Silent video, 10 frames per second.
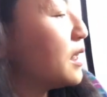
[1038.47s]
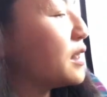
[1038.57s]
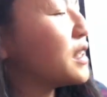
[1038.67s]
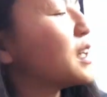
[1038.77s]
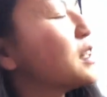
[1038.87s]

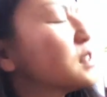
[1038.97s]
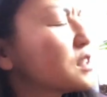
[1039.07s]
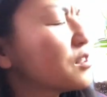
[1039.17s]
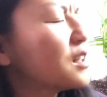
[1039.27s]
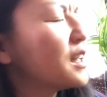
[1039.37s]
Yeah,
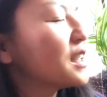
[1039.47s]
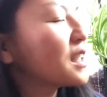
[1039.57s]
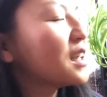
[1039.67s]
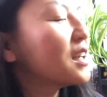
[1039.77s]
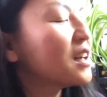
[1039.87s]
so I
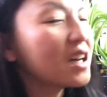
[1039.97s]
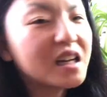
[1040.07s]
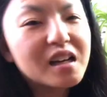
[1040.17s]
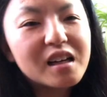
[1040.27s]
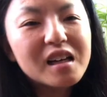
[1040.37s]

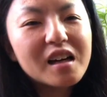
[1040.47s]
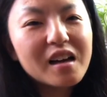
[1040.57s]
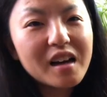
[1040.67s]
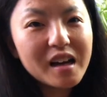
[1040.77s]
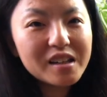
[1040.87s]

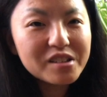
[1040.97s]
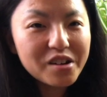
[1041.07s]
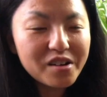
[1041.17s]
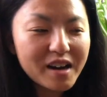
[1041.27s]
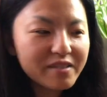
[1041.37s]
don't
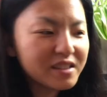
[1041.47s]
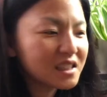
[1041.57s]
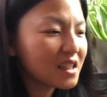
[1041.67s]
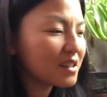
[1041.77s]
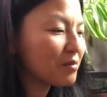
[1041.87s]
know. I
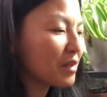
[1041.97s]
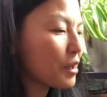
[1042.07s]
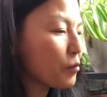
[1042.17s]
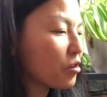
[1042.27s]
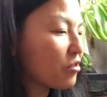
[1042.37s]
wish I could
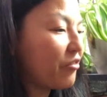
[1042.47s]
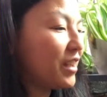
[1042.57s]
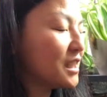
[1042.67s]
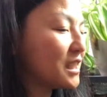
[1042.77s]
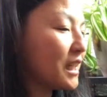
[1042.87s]
make more
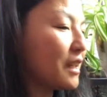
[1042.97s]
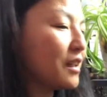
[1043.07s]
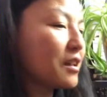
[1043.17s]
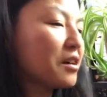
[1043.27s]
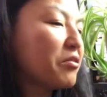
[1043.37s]

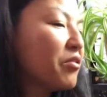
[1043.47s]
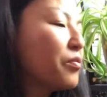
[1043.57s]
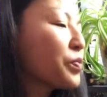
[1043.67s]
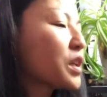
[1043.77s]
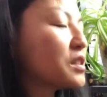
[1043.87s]
fancy,
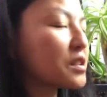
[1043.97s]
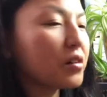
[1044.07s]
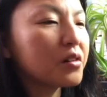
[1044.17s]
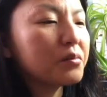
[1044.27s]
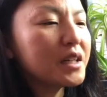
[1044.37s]

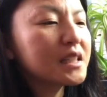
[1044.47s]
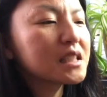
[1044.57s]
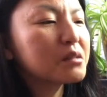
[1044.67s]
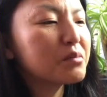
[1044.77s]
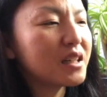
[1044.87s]
soil
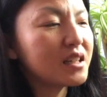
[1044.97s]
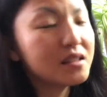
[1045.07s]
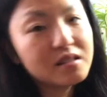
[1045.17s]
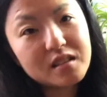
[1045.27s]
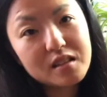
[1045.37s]
mix,
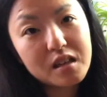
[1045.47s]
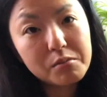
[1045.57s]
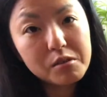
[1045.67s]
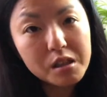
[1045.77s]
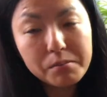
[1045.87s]
but
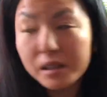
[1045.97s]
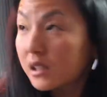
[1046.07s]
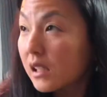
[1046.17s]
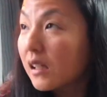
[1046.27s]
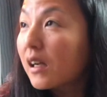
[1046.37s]
I'm on a
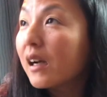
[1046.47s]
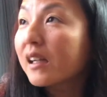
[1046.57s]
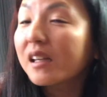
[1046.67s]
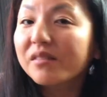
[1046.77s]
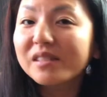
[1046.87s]
budget. I
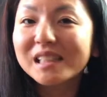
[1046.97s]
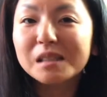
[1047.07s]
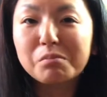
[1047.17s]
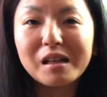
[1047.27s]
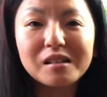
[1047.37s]
can't really
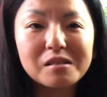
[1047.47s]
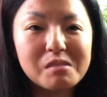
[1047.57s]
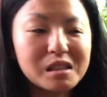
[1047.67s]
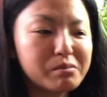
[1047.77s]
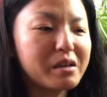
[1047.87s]
spend too
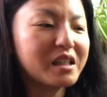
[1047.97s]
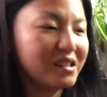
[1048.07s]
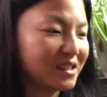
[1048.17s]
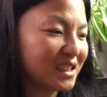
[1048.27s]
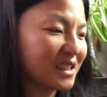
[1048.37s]
much money
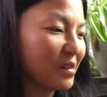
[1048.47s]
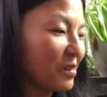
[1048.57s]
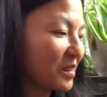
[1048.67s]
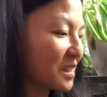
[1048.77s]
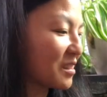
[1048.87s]
on the
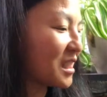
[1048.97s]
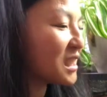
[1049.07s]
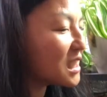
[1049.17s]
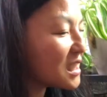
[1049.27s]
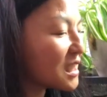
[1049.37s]
soil. So
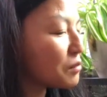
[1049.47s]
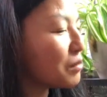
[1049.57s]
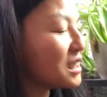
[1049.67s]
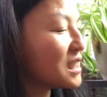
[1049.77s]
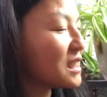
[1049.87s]
this is as
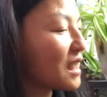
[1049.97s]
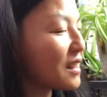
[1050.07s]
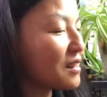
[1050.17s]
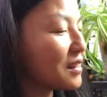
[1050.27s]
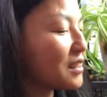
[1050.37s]
much as I
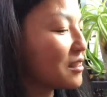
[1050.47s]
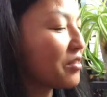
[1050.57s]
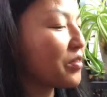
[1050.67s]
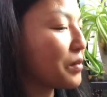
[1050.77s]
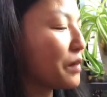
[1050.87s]
can do
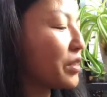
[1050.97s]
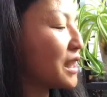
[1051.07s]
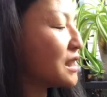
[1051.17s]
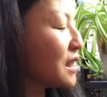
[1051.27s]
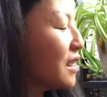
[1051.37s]
for my
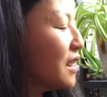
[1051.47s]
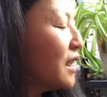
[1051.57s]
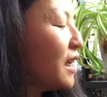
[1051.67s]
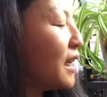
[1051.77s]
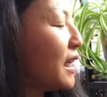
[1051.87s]
plants.
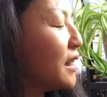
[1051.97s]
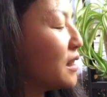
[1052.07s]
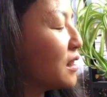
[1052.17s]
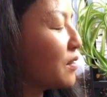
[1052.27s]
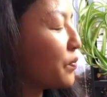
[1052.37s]

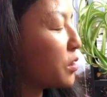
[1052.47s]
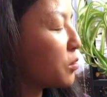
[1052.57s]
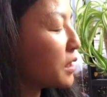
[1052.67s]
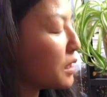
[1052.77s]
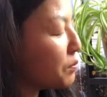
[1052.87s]
And
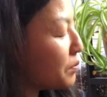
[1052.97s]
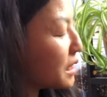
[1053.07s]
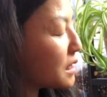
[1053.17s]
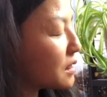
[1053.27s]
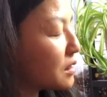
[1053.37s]
orchid
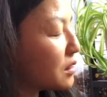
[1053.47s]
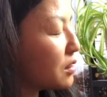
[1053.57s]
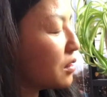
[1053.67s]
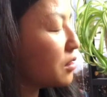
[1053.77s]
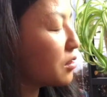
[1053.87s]
mix
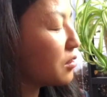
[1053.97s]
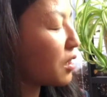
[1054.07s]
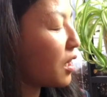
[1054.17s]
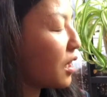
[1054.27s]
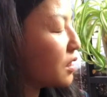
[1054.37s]
do
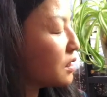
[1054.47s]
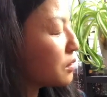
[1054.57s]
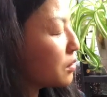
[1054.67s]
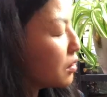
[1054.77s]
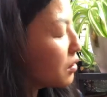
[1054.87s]
cost
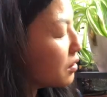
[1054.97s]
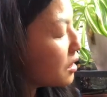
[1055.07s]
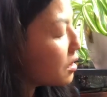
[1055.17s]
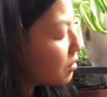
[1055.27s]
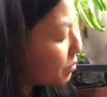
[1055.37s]
a
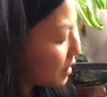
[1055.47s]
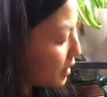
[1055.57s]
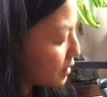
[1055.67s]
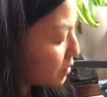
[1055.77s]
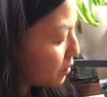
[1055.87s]
little
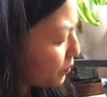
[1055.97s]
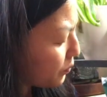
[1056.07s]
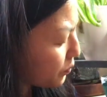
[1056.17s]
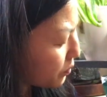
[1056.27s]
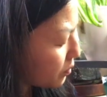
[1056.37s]
bit.
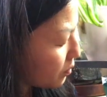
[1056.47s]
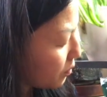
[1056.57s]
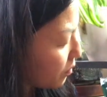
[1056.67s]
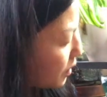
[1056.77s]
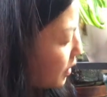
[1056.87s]

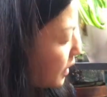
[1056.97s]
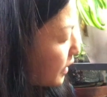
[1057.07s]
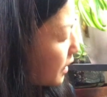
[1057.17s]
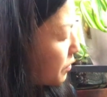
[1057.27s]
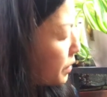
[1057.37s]
I
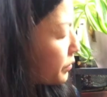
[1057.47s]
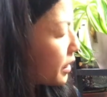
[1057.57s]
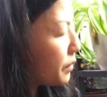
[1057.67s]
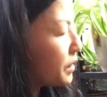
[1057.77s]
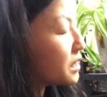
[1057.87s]
can't remember
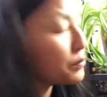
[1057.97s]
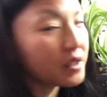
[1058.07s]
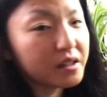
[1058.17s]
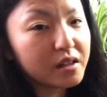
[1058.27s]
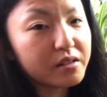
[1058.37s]
how much, but
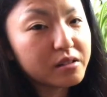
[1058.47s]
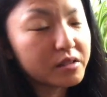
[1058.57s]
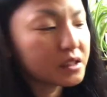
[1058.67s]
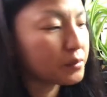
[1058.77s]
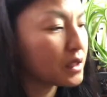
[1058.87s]
they are a little
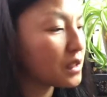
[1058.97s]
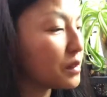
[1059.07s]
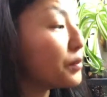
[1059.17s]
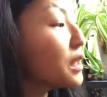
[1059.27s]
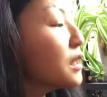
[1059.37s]

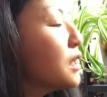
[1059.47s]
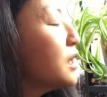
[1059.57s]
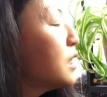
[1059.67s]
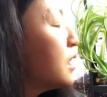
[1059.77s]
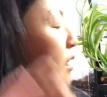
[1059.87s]
expensive.
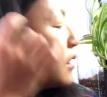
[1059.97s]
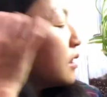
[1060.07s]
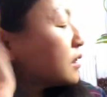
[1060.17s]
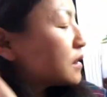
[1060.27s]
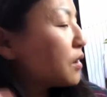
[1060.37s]

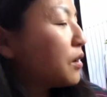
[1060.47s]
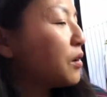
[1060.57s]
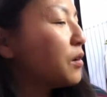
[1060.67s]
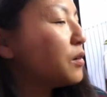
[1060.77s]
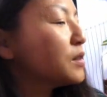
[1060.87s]

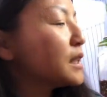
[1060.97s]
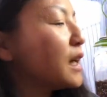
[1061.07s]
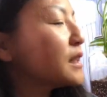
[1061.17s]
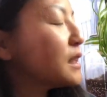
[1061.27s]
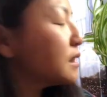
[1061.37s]
So
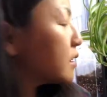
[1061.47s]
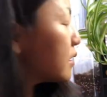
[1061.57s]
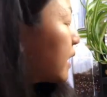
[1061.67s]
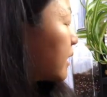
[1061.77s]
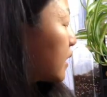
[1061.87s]
yeah, these
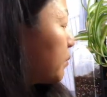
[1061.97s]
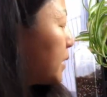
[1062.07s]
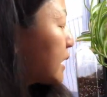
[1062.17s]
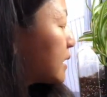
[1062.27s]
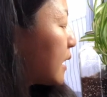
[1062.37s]
are the
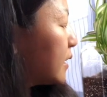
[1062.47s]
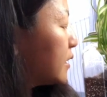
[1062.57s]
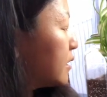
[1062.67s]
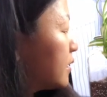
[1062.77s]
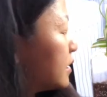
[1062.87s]
mix I
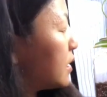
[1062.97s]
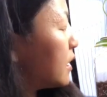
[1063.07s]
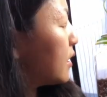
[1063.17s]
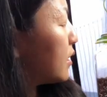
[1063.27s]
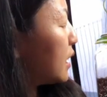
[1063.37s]
use.
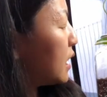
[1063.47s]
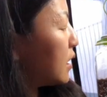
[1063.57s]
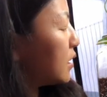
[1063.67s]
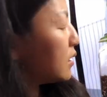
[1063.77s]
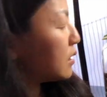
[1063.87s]

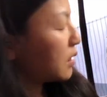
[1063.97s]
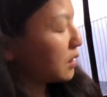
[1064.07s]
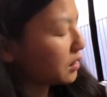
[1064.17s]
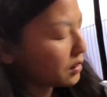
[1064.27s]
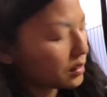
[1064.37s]
And
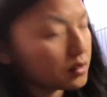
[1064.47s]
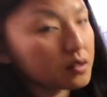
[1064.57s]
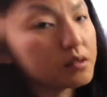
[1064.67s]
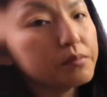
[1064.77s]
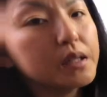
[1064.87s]
a
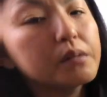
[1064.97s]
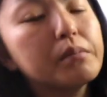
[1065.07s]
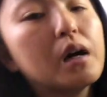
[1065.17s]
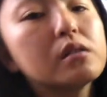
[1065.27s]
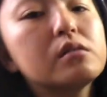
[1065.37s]
little big
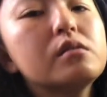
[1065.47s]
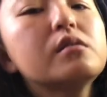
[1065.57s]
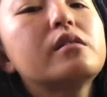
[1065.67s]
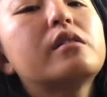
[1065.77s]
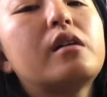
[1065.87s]

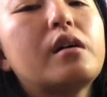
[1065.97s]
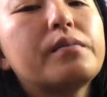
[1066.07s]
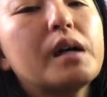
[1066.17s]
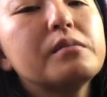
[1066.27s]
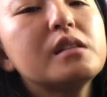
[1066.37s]
bottle.
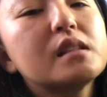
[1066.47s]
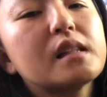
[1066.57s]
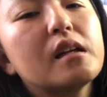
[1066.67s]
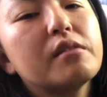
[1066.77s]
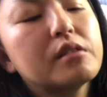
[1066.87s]
Haven't
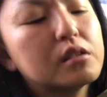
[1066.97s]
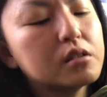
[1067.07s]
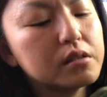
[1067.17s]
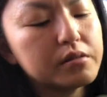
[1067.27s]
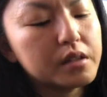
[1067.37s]
decided what to
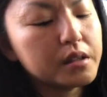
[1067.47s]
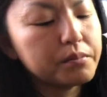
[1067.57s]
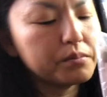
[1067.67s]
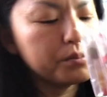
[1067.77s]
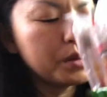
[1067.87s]
do with it.
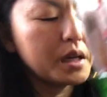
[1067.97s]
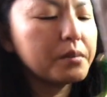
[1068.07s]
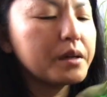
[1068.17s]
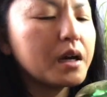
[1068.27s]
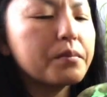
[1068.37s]

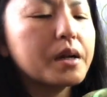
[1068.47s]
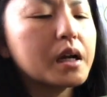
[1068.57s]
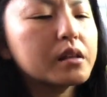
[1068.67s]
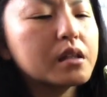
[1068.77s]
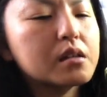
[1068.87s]
Maybe I'll make
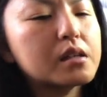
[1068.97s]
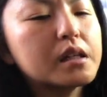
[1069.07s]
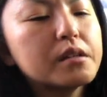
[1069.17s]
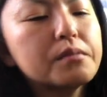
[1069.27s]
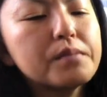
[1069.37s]
a
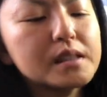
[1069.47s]
terrarium.